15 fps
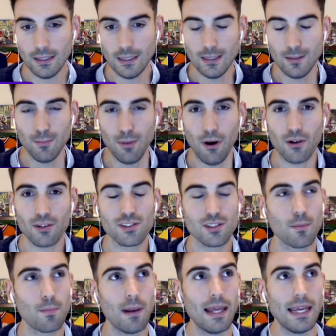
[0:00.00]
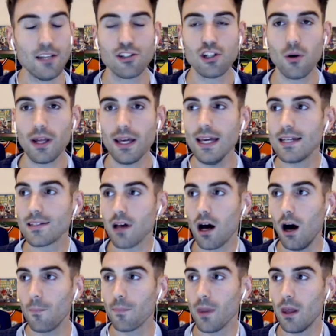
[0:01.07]
Possibly. Do you know what it is?
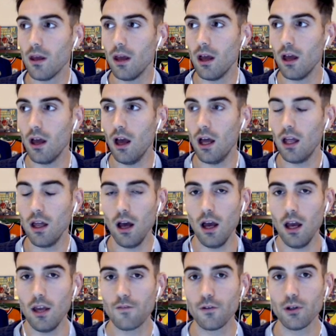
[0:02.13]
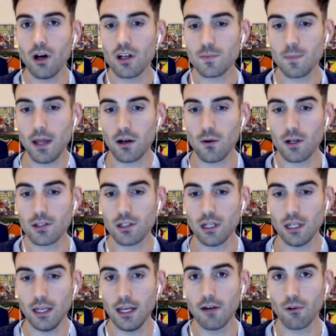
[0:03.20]
If you'd asked me that question a
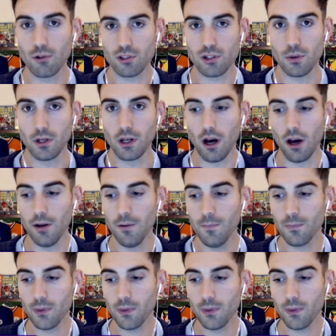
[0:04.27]
year or two ago,